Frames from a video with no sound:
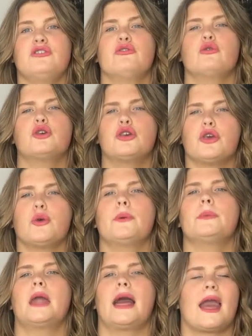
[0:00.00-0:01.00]
You feel cute
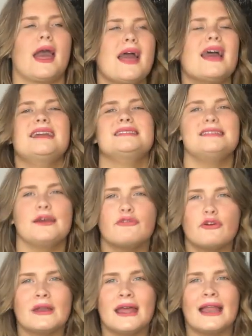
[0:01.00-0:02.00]
and like
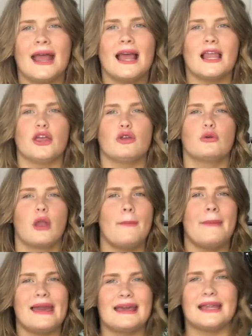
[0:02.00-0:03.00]
different in it, like you're
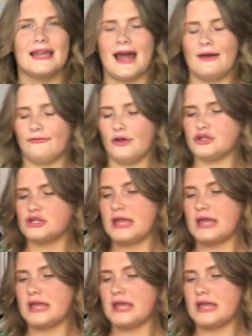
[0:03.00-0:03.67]
like making an effort.